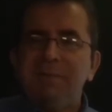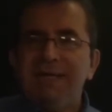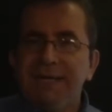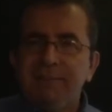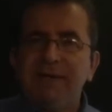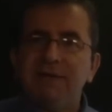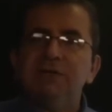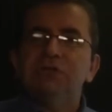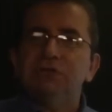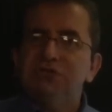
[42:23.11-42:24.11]
be better
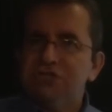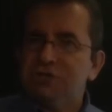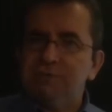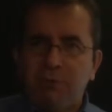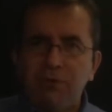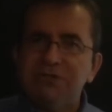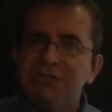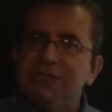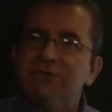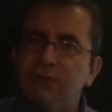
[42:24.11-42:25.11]
to just
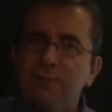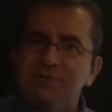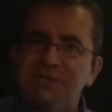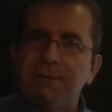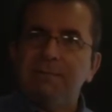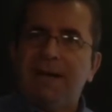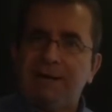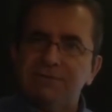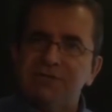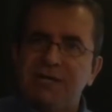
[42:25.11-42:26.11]
purchase it from some
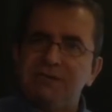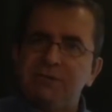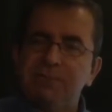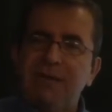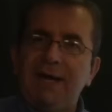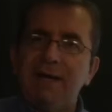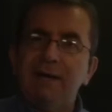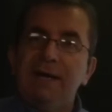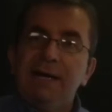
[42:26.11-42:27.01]
outside supplier.